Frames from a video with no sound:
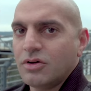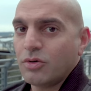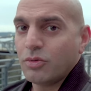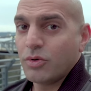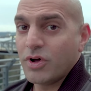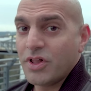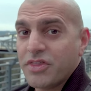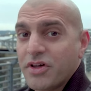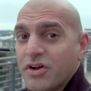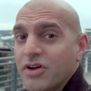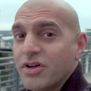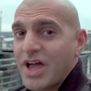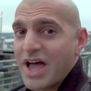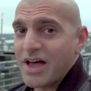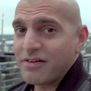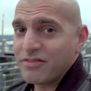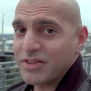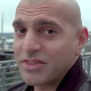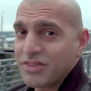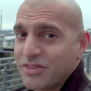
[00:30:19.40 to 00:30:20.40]
Well, there you
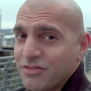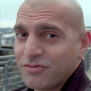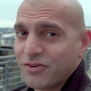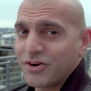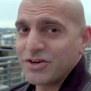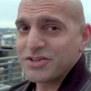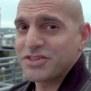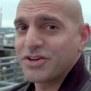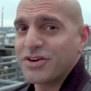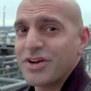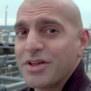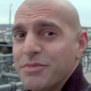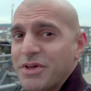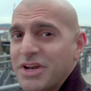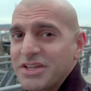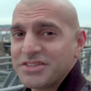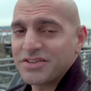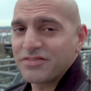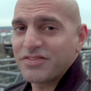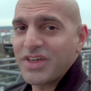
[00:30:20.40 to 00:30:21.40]
have it, the first 30
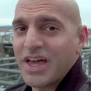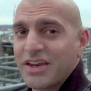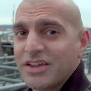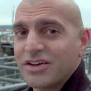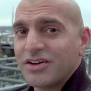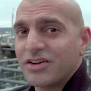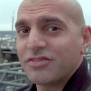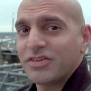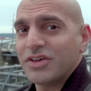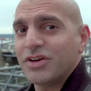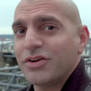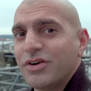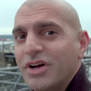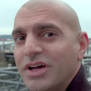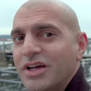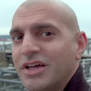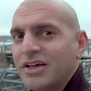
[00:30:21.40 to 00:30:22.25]
minutes of that interview.